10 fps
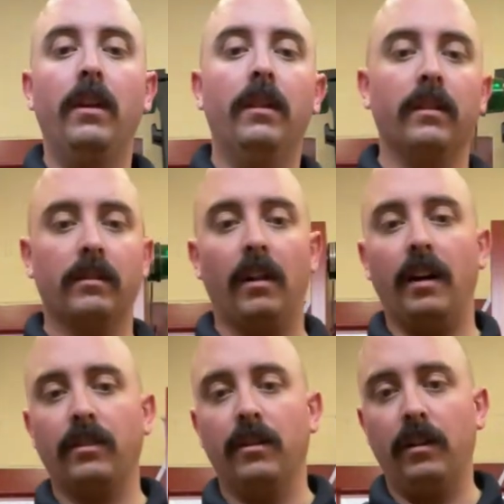This
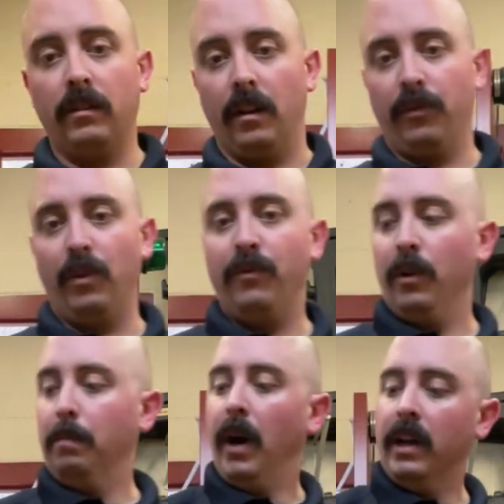closet hook, a
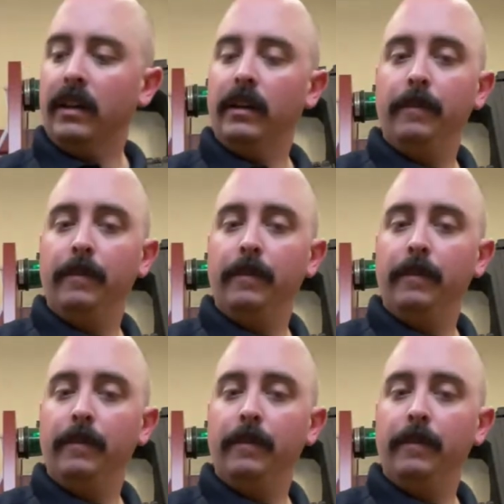3-foot pike,